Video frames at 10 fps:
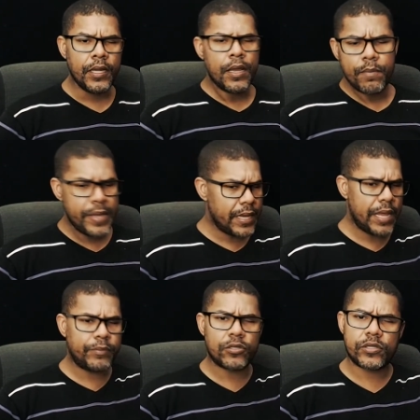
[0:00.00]

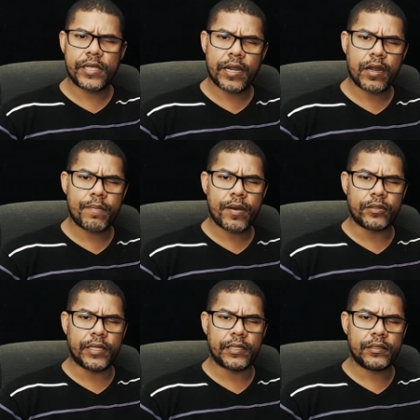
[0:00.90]
BLM doesn't care about
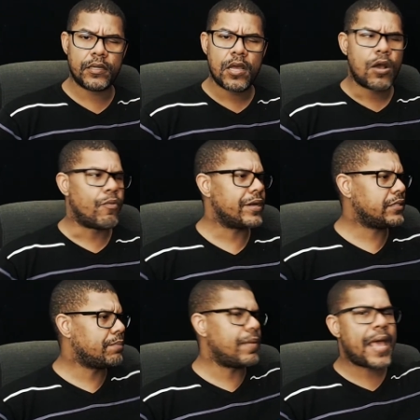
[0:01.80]
that. Where's the
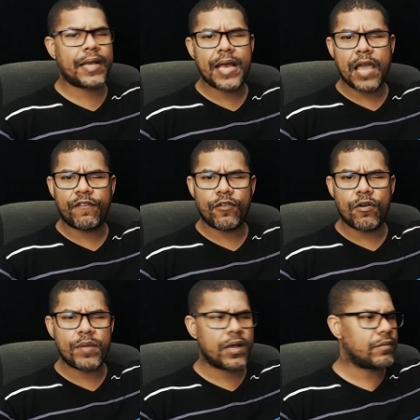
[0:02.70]
black guy from
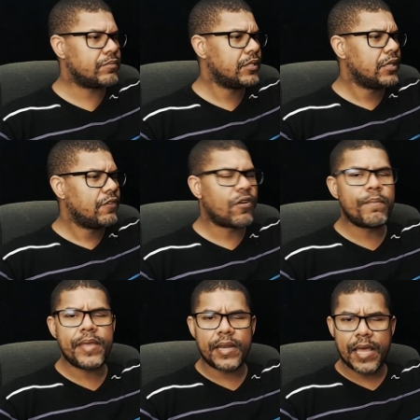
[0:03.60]

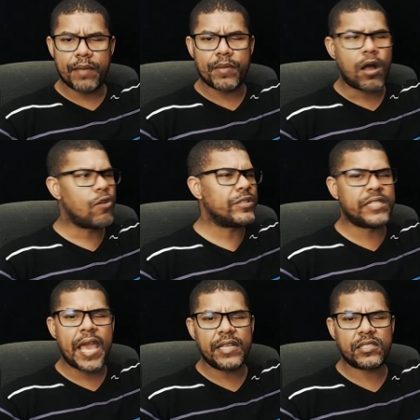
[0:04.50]
BLM? Always
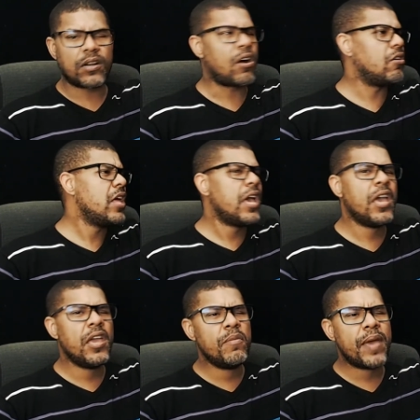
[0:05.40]
gangster call,
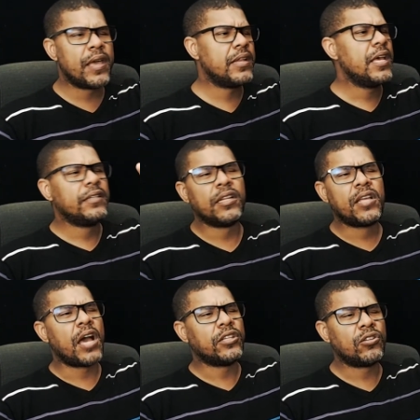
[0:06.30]
hey man, the
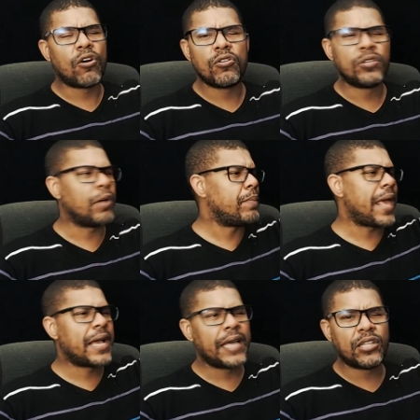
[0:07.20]
black
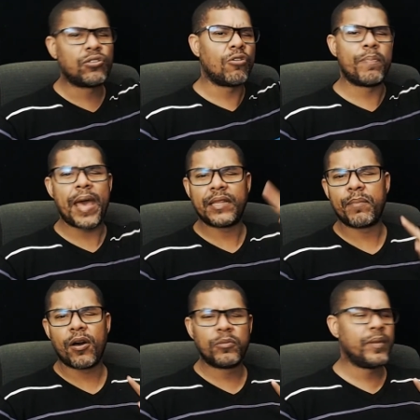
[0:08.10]
guy that talk bad
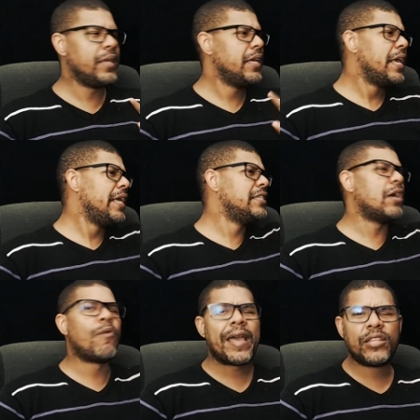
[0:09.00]
about me, he's a
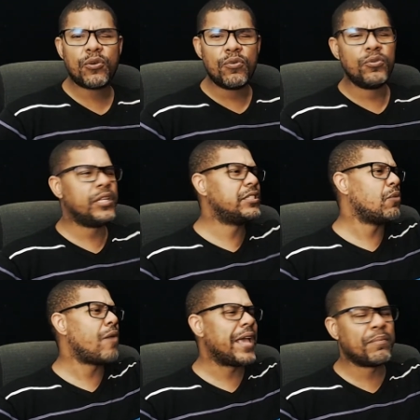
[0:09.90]
white coon, he's a
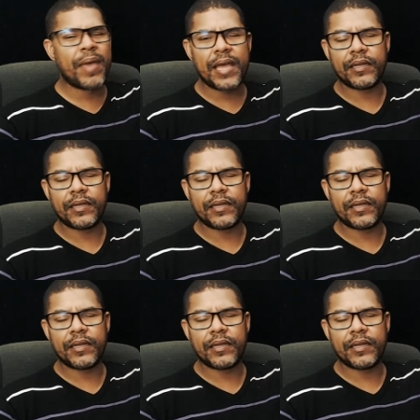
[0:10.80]
white man.